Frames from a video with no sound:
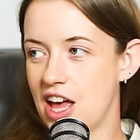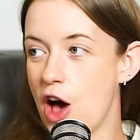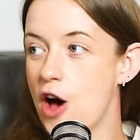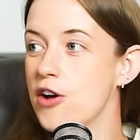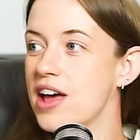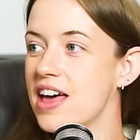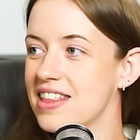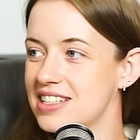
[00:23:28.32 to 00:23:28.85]

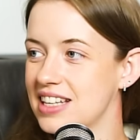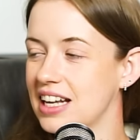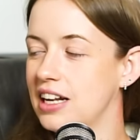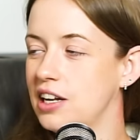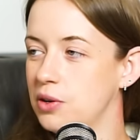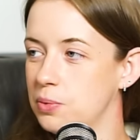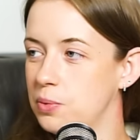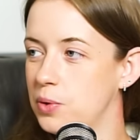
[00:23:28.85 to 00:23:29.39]
like a
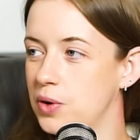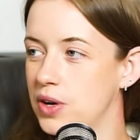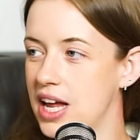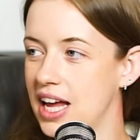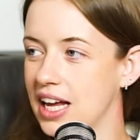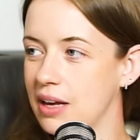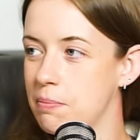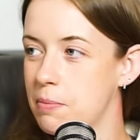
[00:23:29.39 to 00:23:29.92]
little
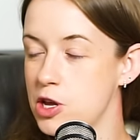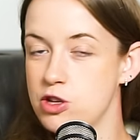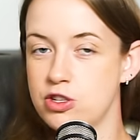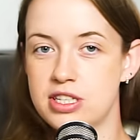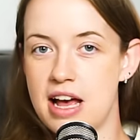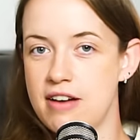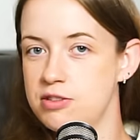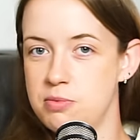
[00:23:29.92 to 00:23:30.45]
warning, but you
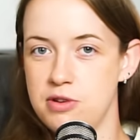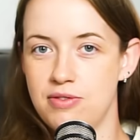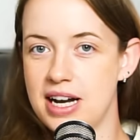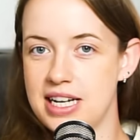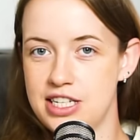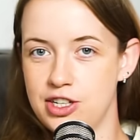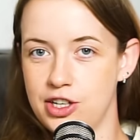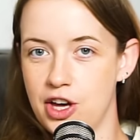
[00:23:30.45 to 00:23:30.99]
just have to be
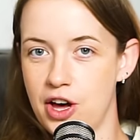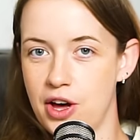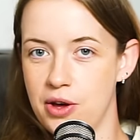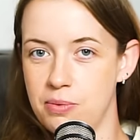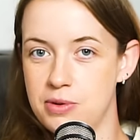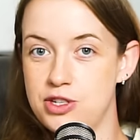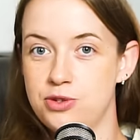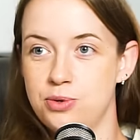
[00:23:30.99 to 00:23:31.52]
ready to
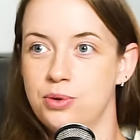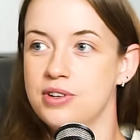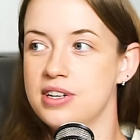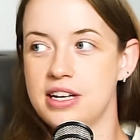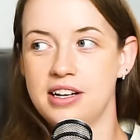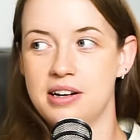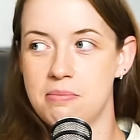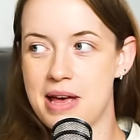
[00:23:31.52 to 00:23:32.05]
go, which is
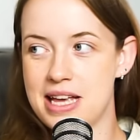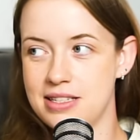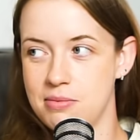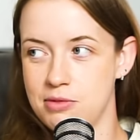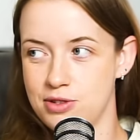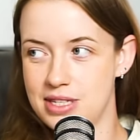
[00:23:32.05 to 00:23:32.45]
already going to mess up your